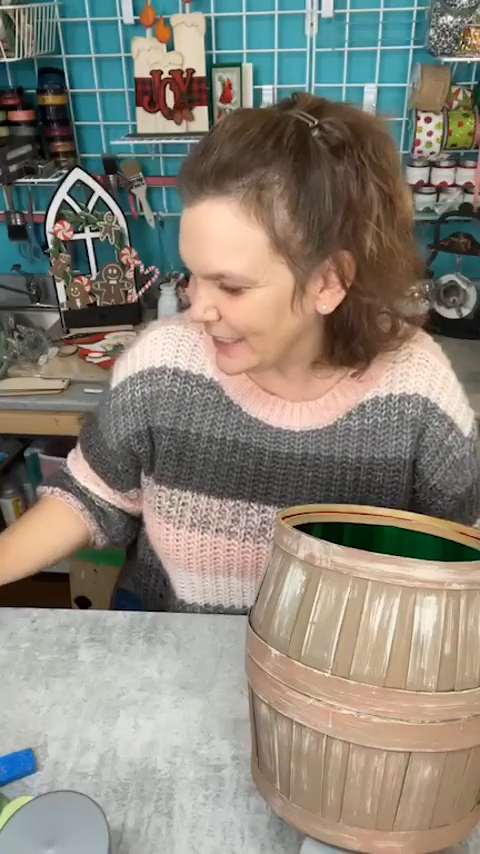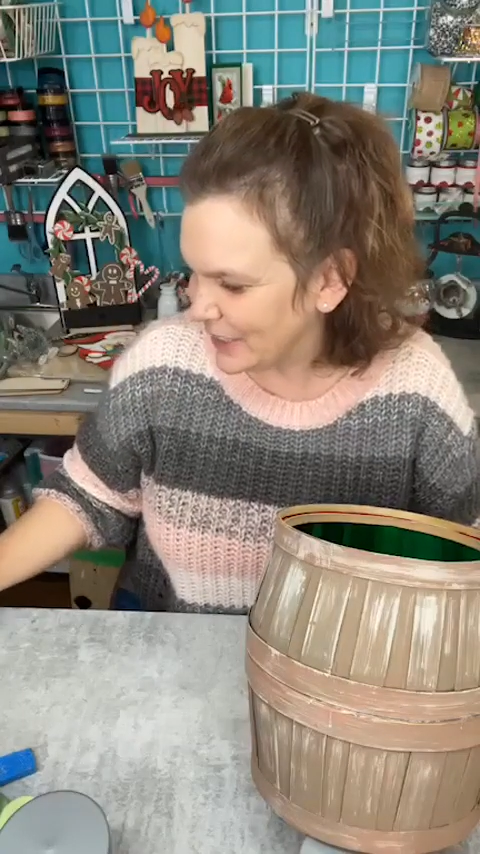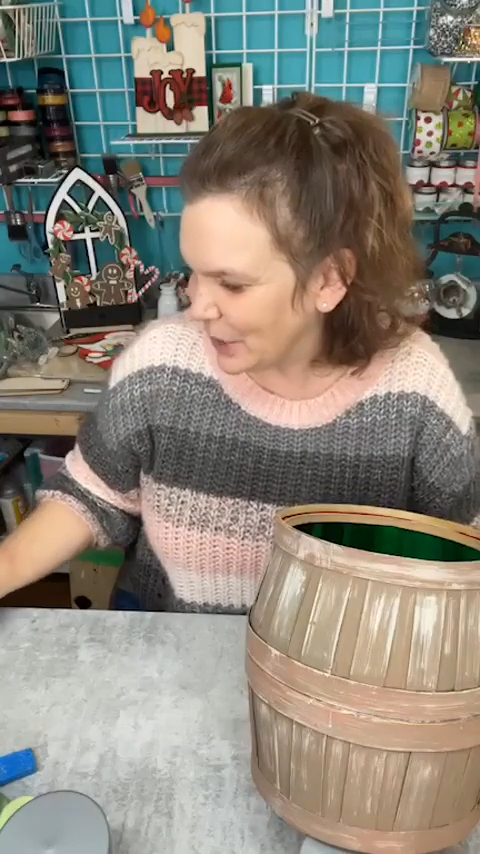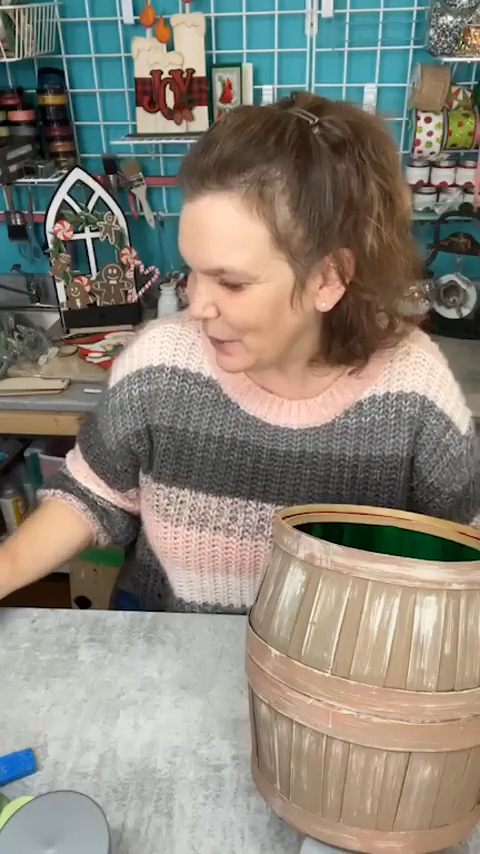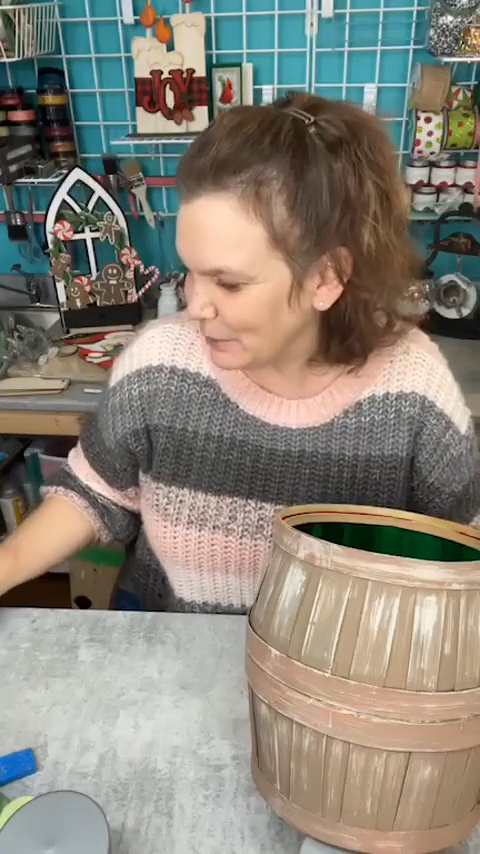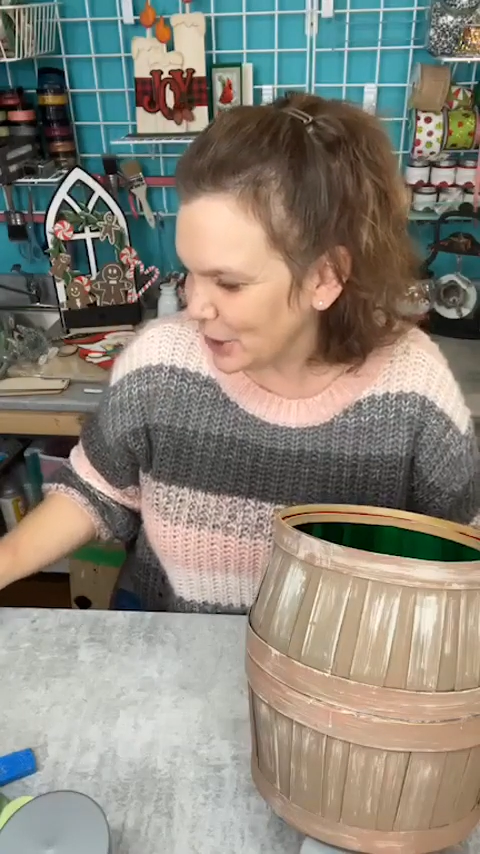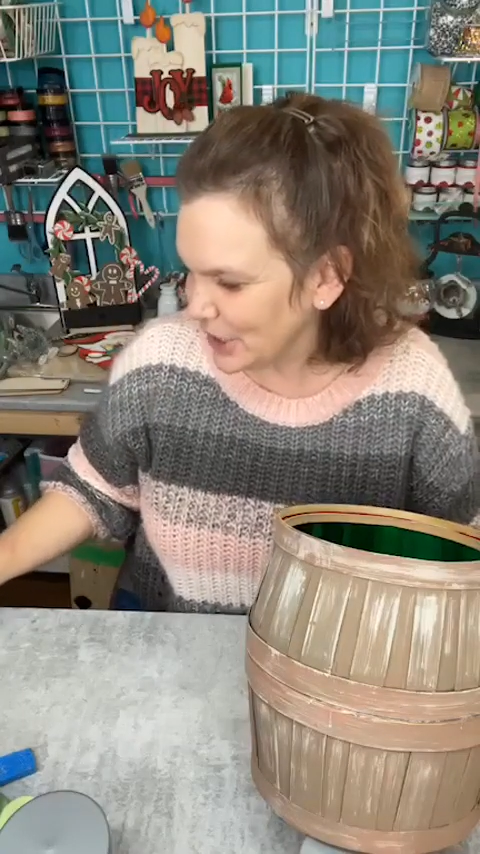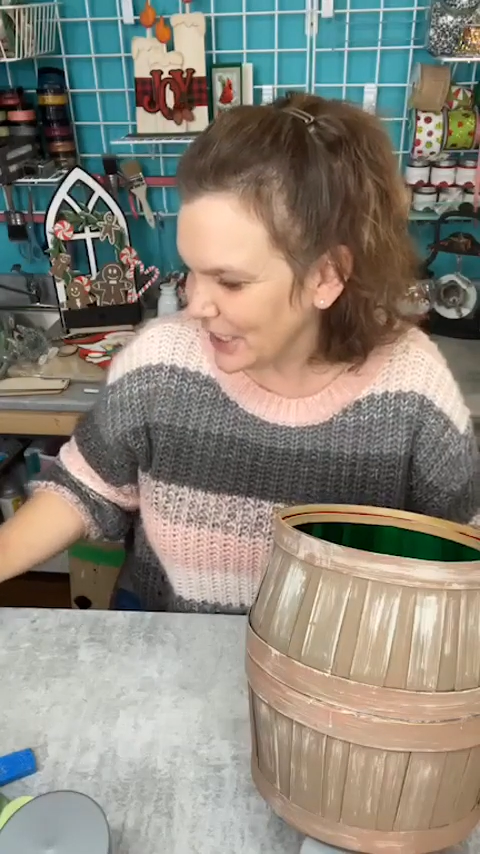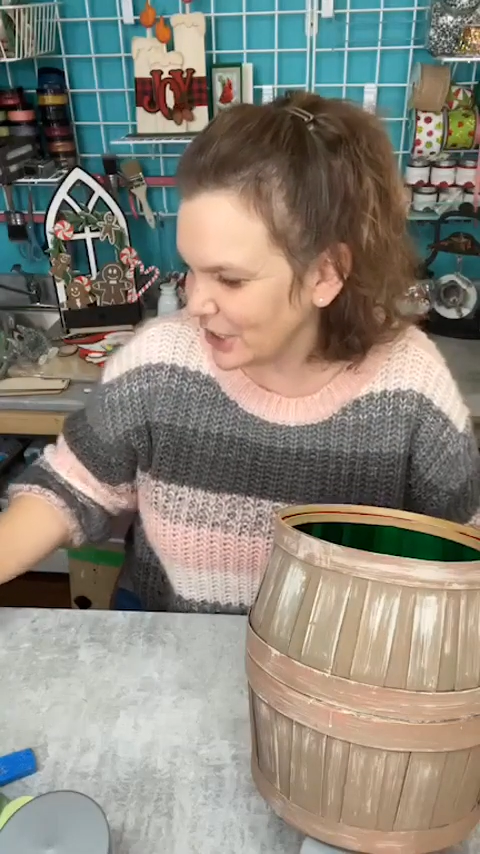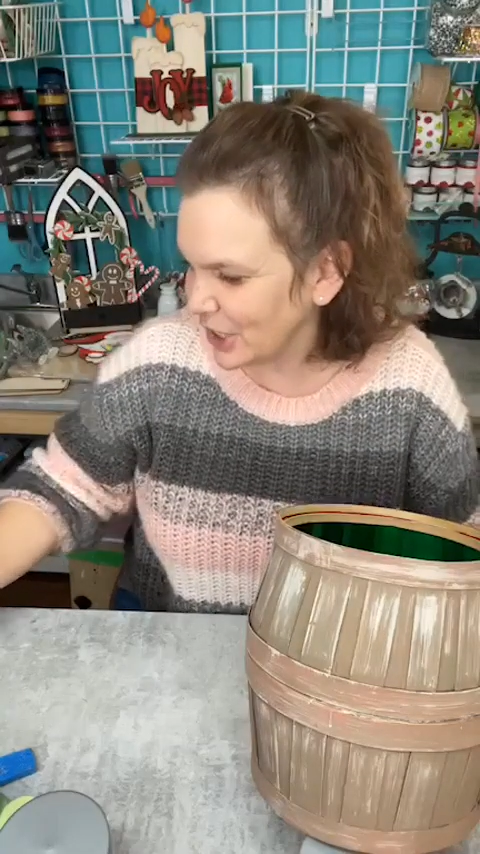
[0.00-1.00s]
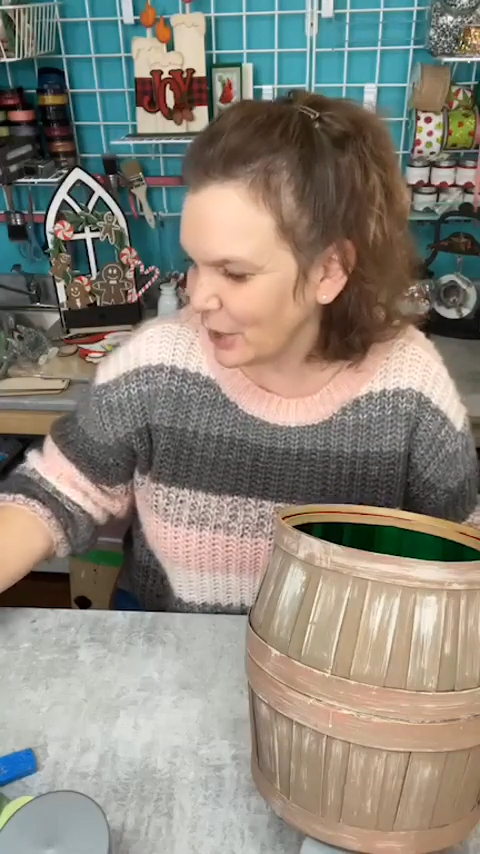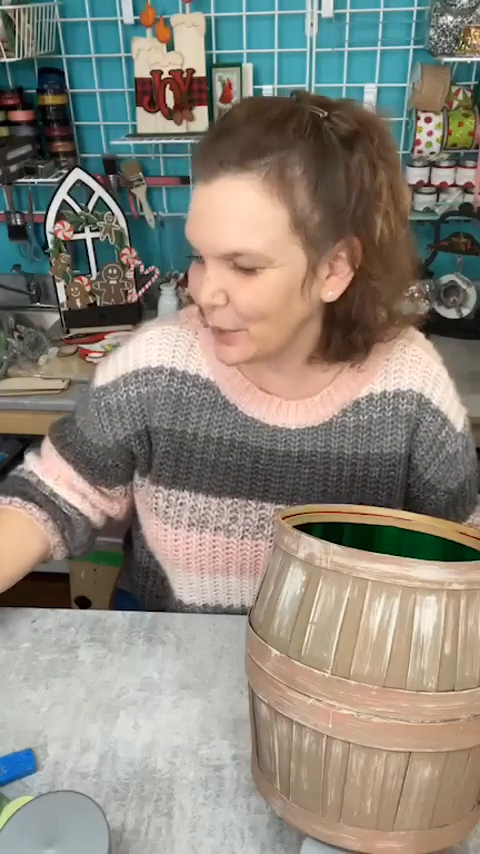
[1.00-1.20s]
So I'm just going to check